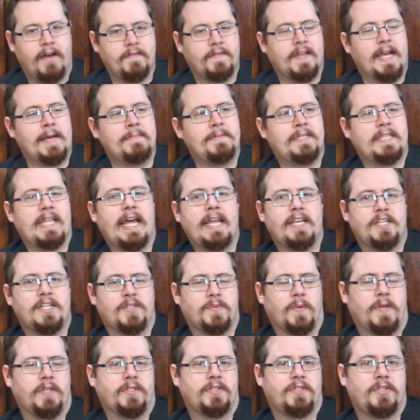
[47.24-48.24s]
I've come to that as
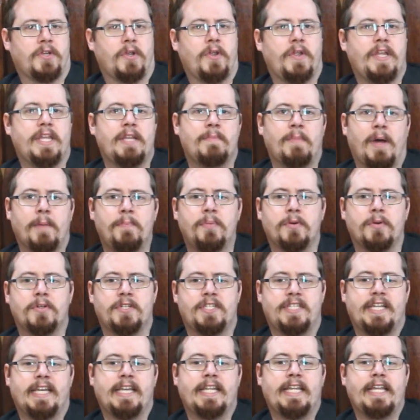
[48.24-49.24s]
well. So in my book
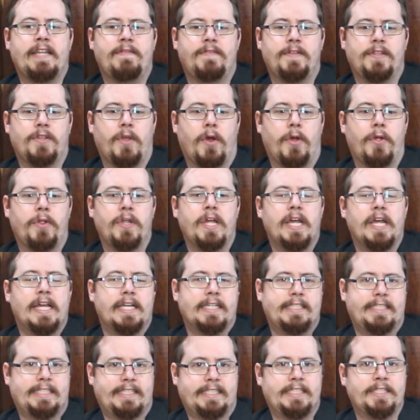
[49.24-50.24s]
setting, even though
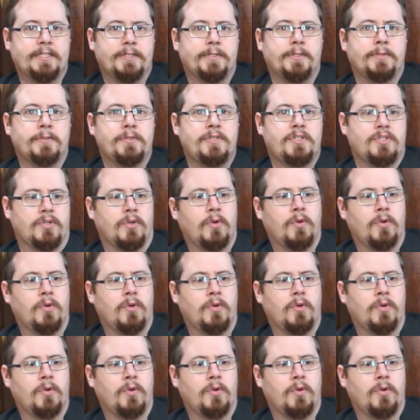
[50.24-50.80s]
shields,